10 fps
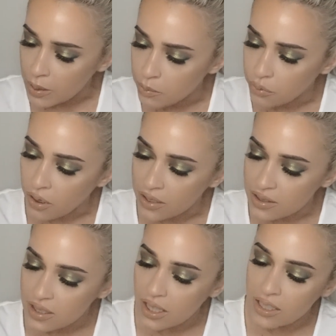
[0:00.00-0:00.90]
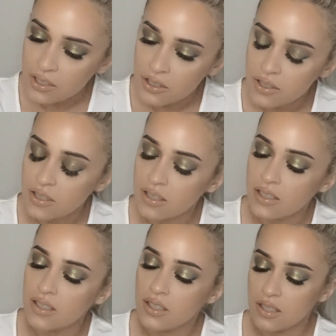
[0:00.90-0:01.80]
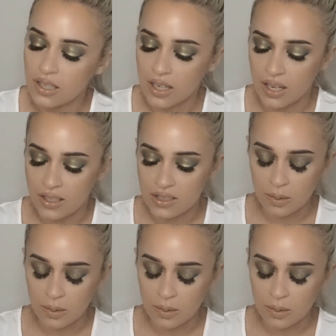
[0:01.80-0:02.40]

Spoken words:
a bronze liner, and